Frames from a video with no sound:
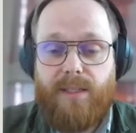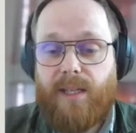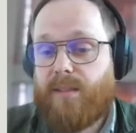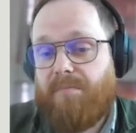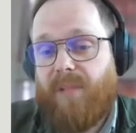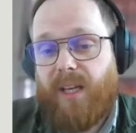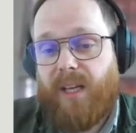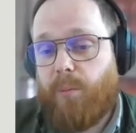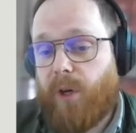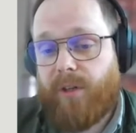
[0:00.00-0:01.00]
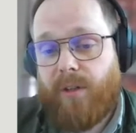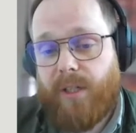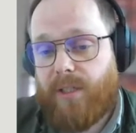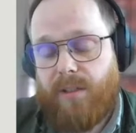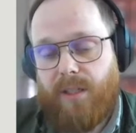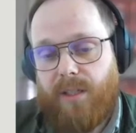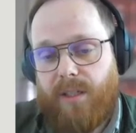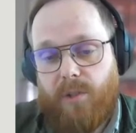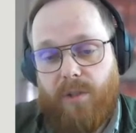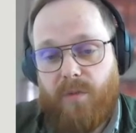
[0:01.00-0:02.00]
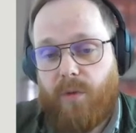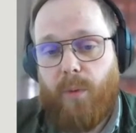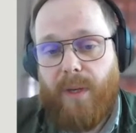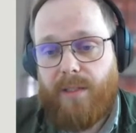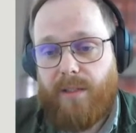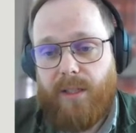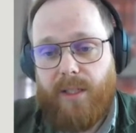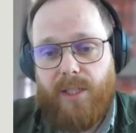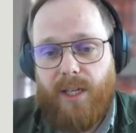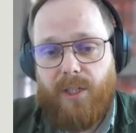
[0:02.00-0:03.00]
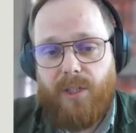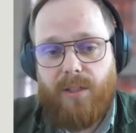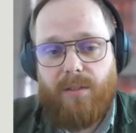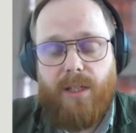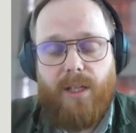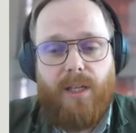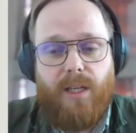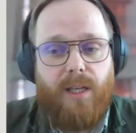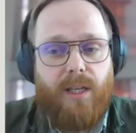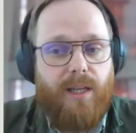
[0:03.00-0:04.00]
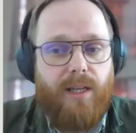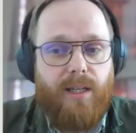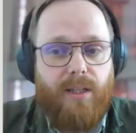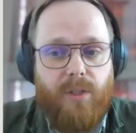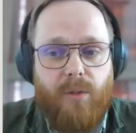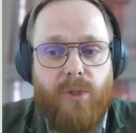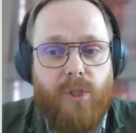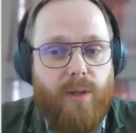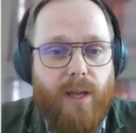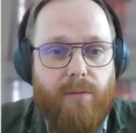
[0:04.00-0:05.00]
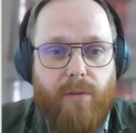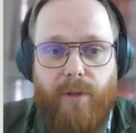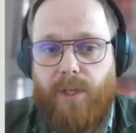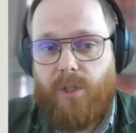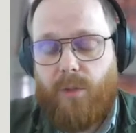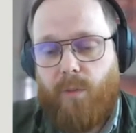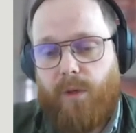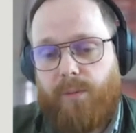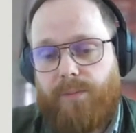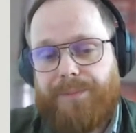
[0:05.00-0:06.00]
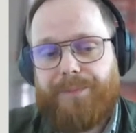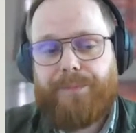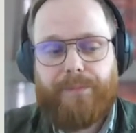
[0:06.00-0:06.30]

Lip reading: takes like a modern transformer-based architecture, don't you have a foundation model?